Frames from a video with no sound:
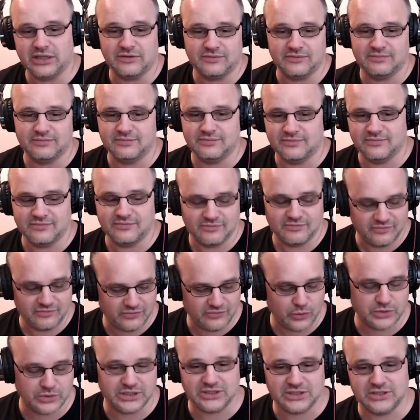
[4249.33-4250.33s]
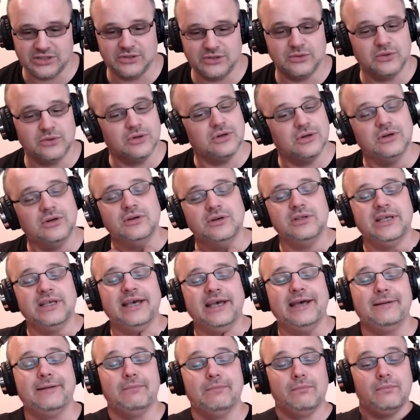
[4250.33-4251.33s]
Either 42 or
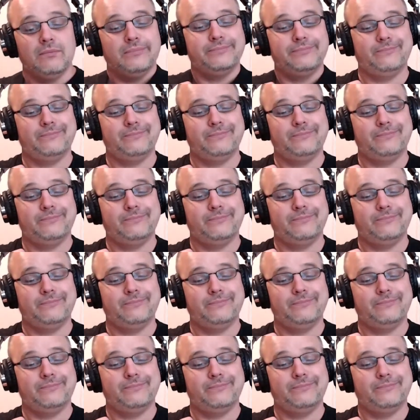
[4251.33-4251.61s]
Yan.